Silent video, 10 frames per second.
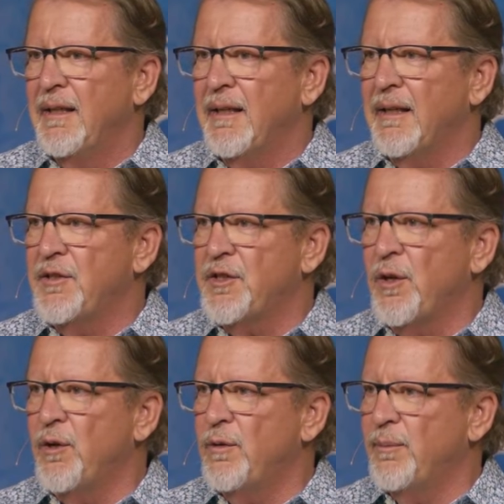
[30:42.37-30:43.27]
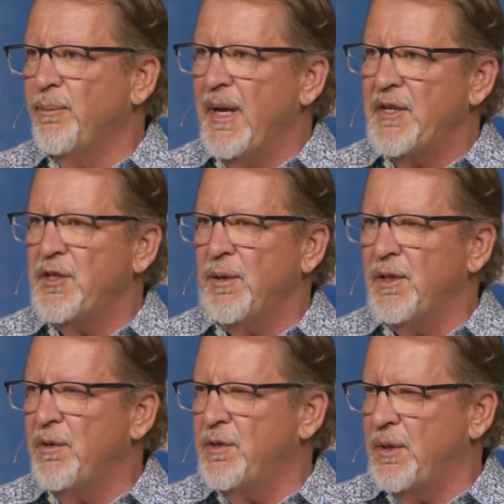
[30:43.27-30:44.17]
And so make sure
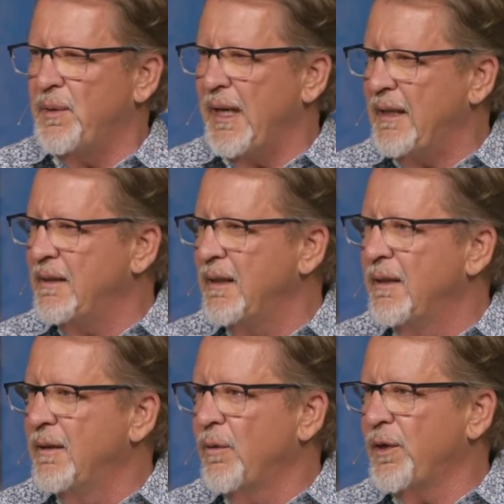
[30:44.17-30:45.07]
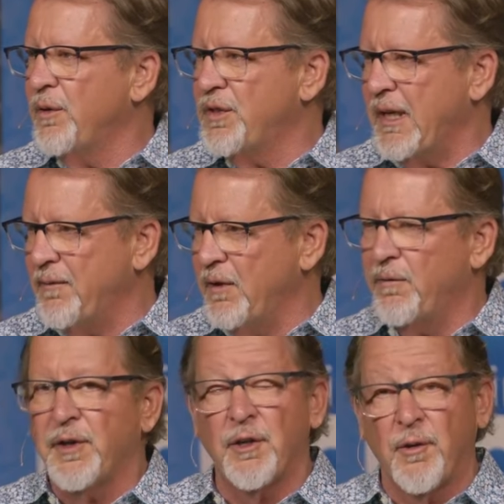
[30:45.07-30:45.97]
you tune in or you save it
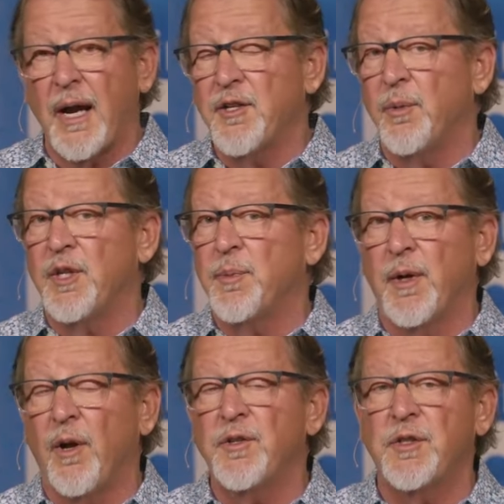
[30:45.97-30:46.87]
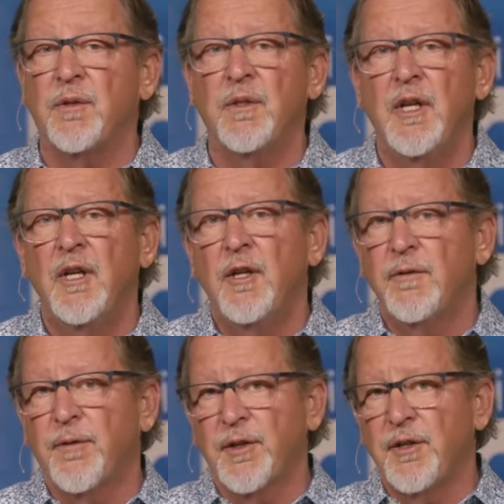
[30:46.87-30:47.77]
for your graduates, but also
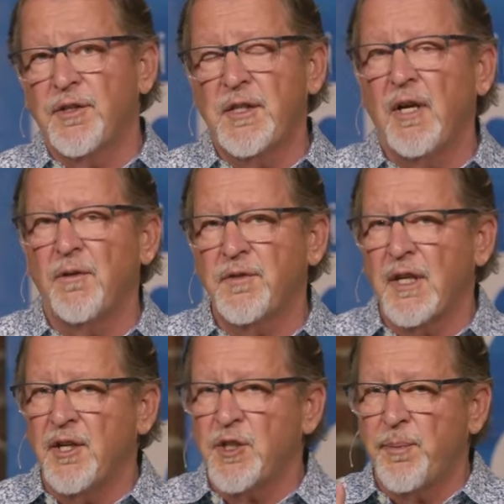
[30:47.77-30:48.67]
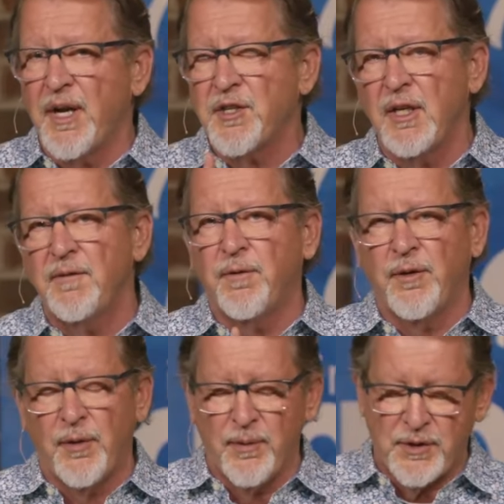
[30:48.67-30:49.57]
for yourselves, and especially for
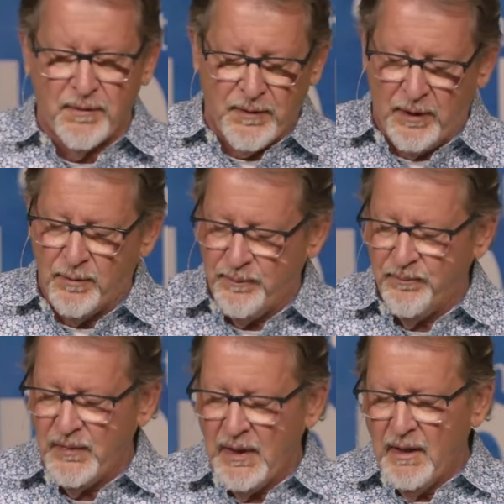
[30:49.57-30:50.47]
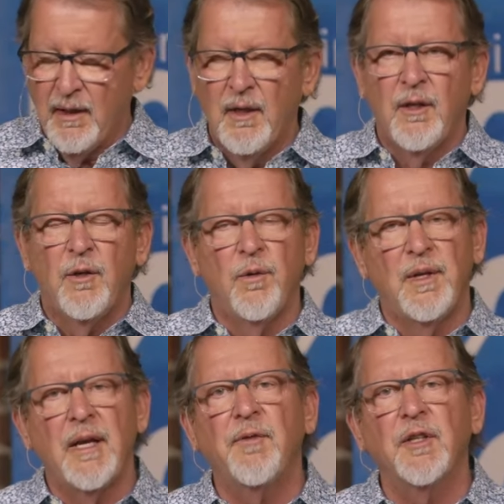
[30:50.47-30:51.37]
those of you who
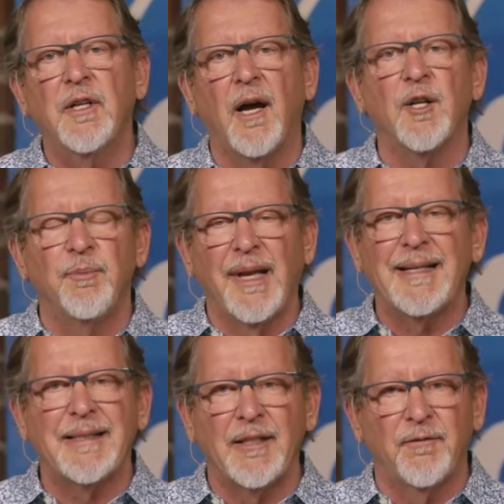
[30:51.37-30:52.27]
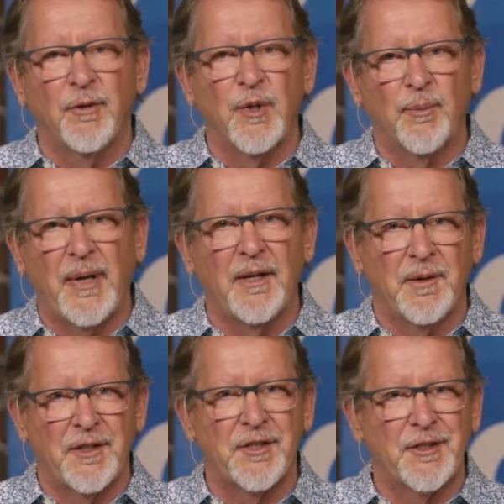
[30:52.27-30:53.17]
never got a blessing from your
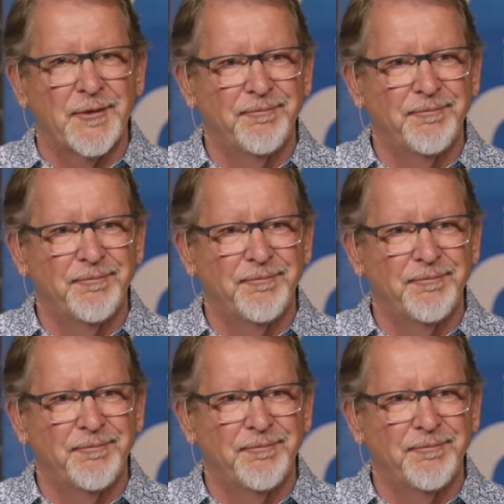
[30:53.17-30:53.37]
parents,